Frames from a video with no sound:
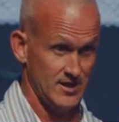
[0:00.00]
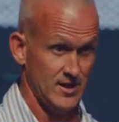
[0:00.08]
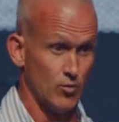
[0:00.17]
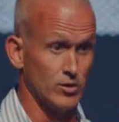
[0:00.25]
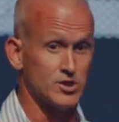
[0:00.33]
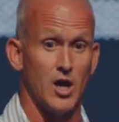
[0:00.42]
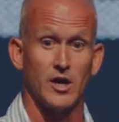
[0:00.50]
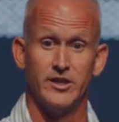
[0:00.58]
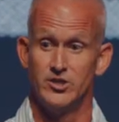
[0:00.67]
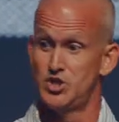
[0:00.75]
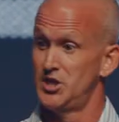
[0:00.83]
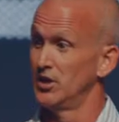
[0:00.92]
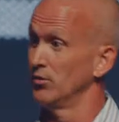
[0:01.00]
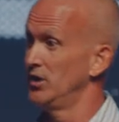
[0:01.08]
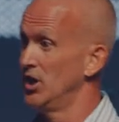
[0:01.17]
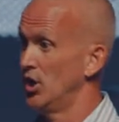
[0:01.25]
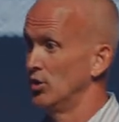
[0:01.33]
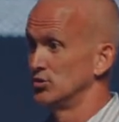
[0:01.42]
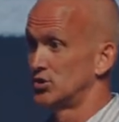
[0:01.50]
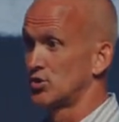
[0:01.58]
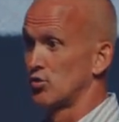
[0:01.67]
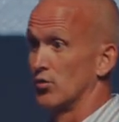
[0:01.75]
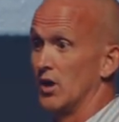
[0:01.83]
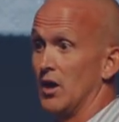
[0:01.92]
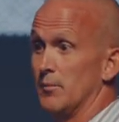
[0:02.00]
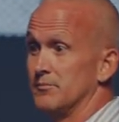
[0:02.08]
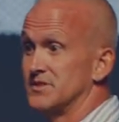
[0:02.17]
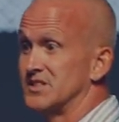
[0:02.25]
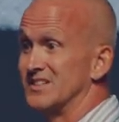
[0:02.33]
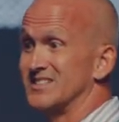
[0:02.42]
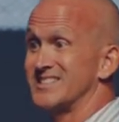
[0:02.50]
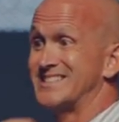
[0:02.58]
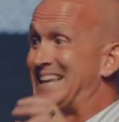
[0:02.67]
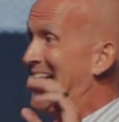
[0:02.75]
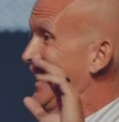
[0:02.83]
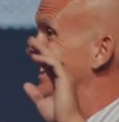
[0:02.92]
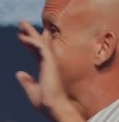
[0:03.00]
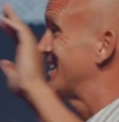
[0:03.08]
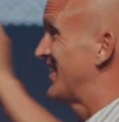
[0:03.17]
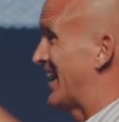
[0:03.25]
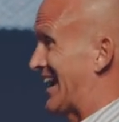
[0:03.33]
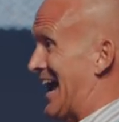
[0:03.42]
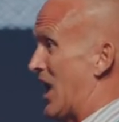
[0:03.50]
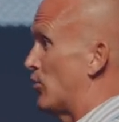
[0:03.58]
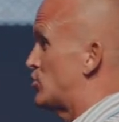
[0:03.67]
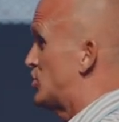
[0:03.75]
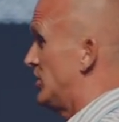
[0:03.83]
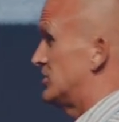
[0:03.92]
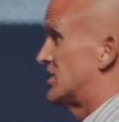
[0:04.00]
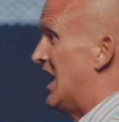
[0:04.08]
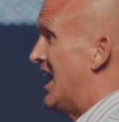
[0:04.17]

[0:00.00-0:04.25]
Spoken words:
We're talking Cheerios, crumbs, stains in the couches,